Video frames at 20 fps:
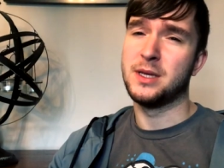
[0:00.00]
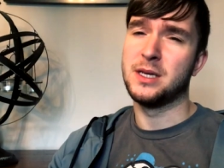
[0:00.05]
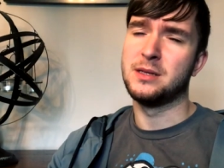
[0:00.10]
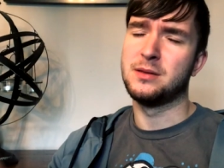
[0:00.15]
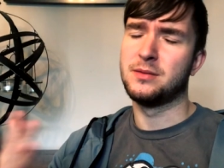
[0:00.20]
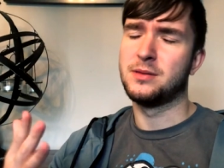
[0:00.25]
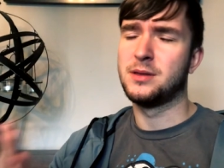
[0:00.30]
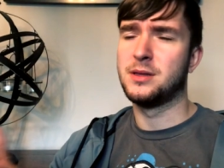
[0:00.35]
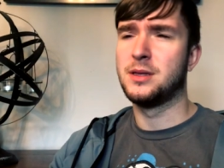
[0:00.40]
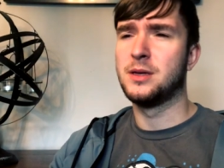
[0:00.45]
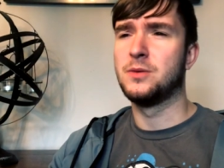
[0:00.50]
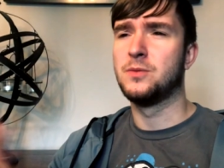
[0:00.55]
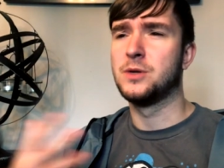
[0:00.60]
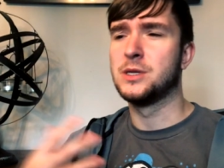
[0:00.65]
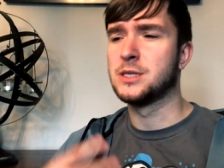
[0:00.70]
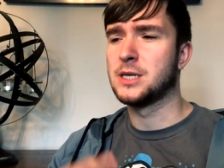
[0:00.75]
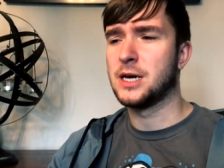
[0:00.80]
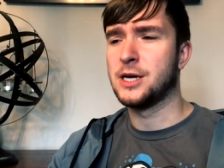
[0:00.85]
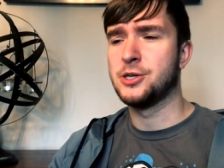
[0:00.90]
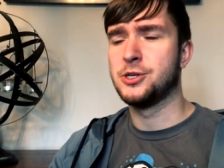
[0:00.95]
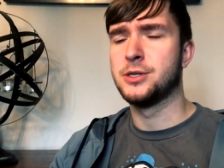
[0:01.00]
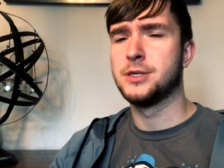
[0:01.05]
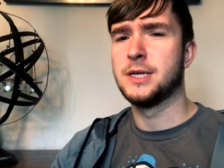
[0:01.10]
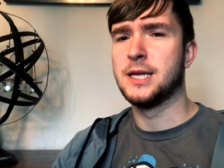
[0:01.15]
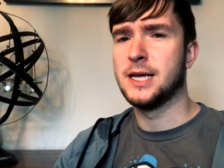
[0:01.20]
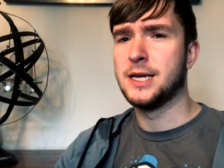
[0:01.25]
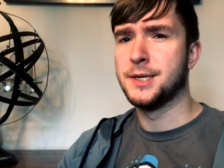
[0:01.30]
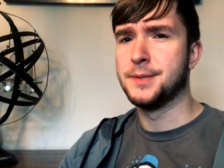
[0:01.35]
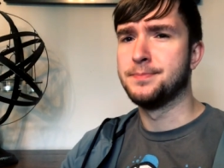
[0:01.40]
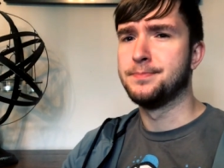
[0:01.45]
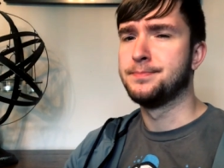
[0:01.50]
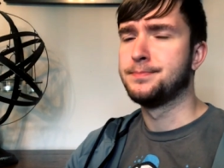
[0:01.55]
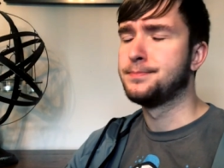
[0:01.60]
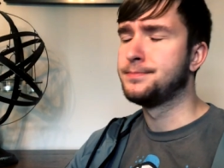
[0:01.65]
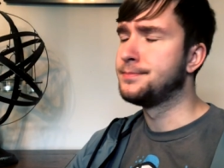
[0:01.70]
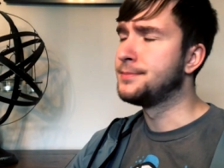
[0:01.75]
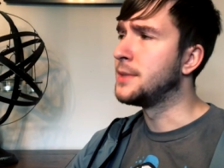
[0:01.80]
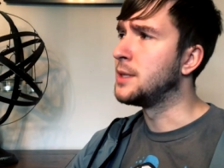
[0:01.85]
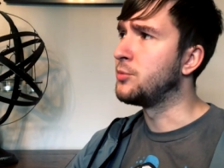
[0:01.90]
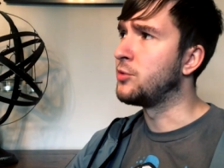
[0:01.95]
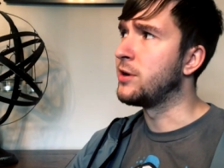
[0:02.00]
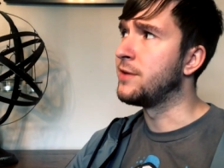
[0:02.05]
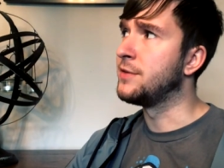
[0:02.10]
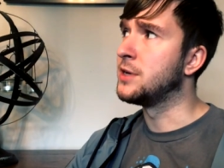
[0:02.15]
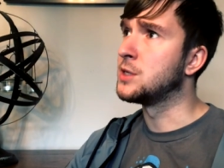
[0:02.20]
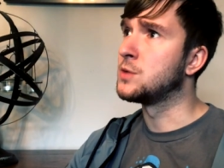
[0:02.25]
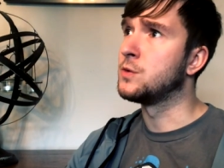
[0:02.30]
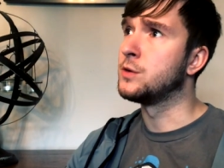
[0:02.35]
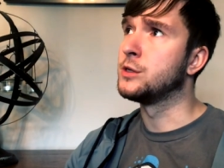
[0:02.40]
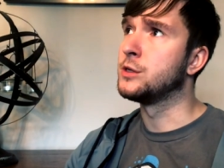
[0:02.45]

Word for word: the, the ones that I just did, the previous